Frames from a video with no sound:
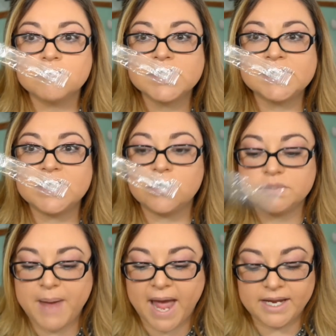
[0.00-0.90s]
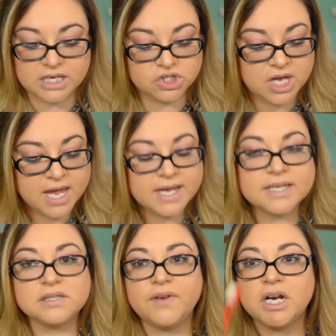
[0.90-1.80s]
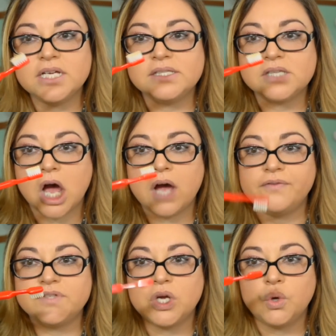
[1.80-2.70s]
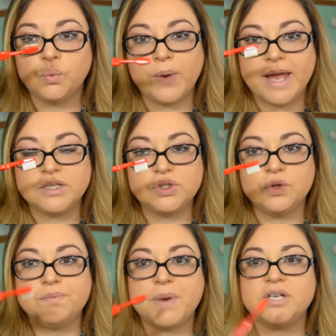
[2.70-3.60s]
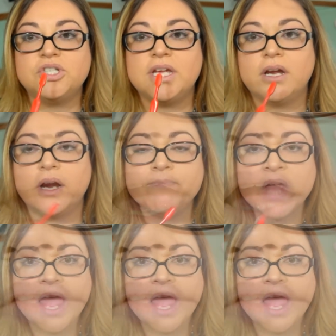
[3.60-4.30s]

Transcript: sealed package, is a very soft red toothbrush here